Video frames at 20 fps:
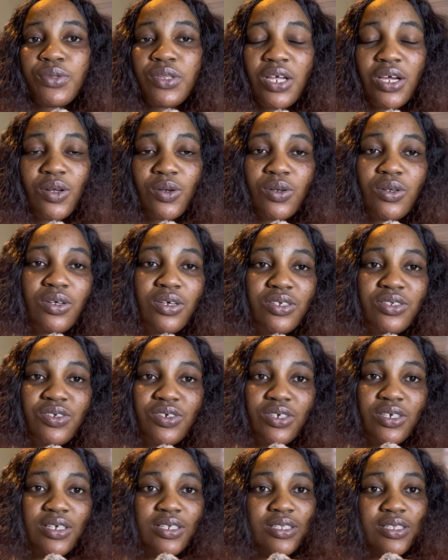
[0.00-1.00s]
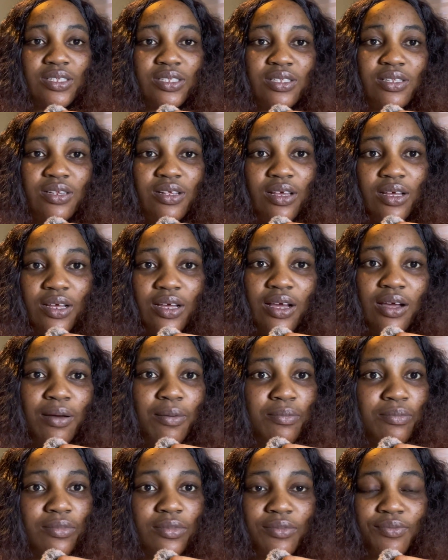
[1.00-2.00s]
technology
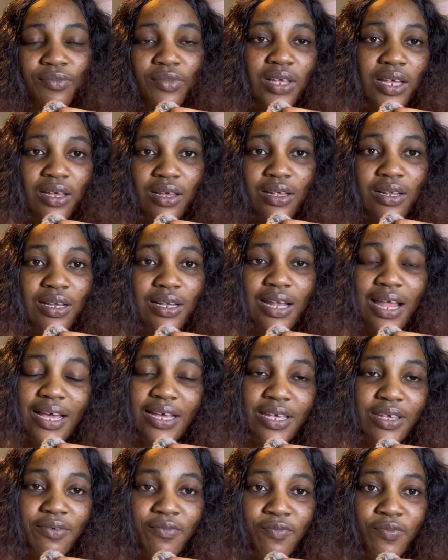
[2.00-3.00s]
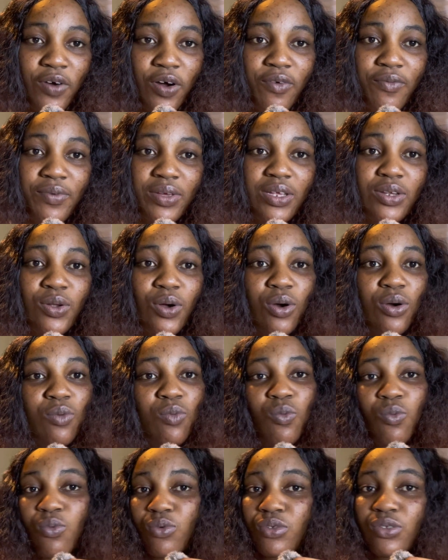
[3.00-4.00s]
in, like involving,
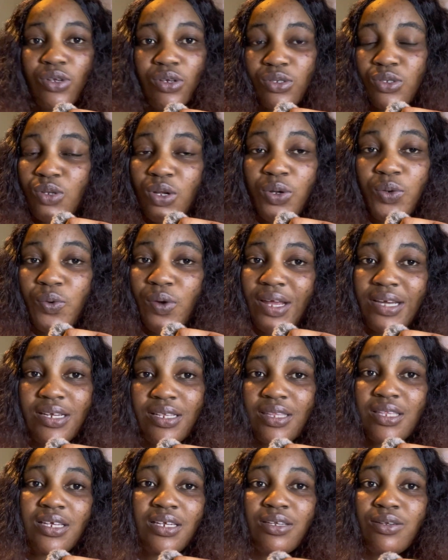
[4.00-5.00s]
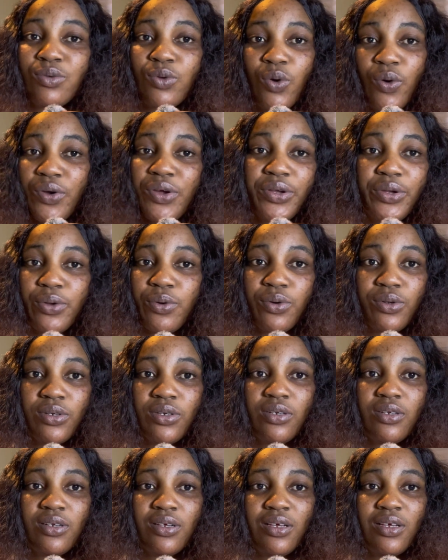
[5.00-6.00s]
or does not know anything going on.
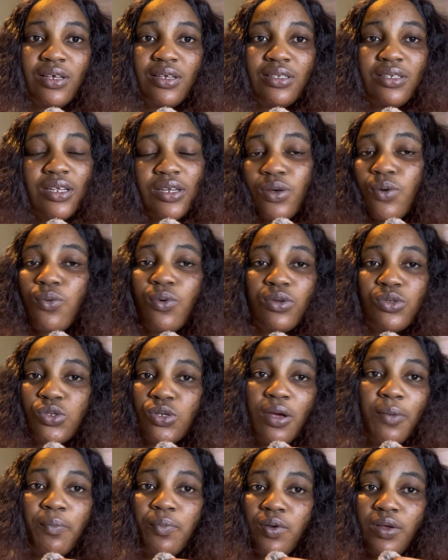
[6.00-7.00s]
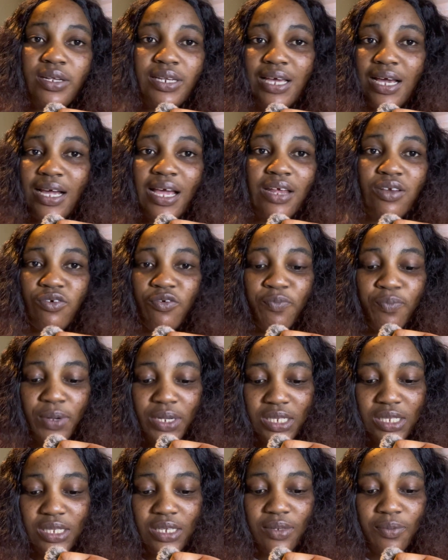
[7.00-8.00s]
They don't want to employ that kind of
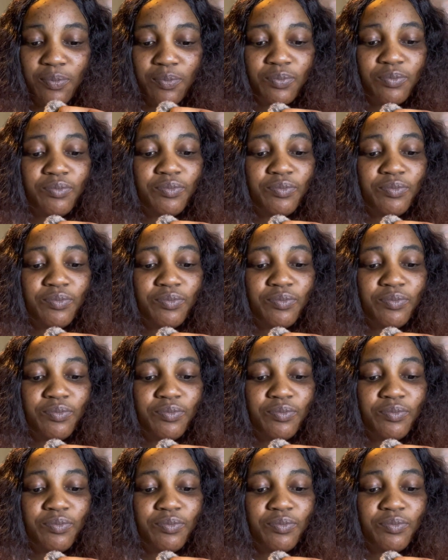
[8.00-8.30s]
person.